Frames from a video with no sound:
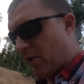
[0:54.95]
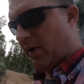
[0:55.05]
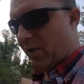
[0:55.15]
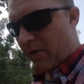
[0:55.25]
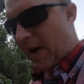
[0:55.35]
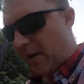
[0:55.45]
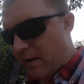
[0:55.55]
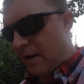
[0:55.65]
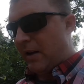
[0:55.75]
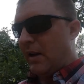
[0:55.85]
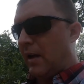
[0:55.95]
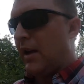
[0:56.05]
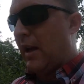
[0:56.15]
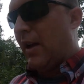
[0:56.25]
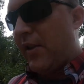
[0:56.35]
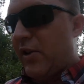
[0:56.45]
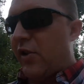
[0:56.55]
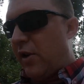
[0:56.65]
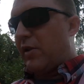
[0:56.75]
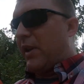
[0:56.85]
throw it on the ground. These
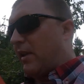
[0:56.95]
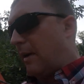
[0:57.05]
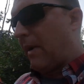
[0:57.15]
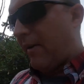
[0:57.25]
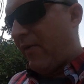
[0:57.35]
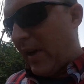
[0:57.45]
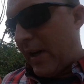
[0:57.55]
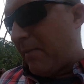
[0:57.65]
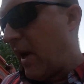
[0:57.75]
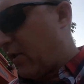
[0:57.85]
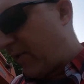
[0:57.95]
are usually, I feel like I'm now